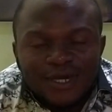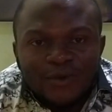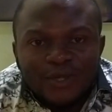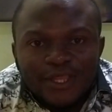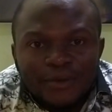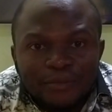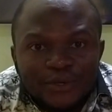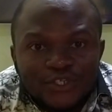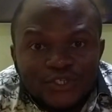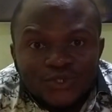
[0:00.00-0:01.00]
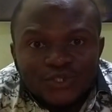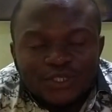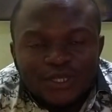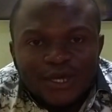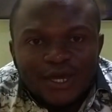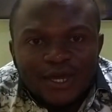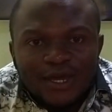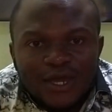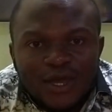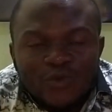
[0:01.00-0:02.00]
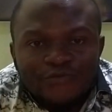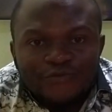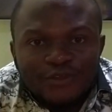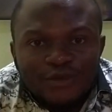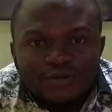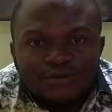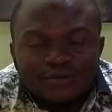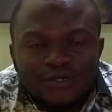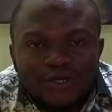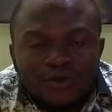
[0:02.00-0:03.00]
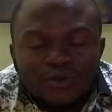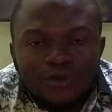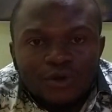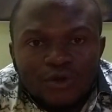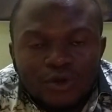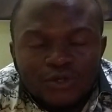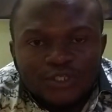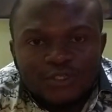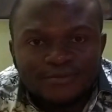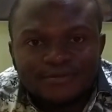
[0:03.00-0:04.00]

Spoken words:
our temperatures, how we feel, cold or hot.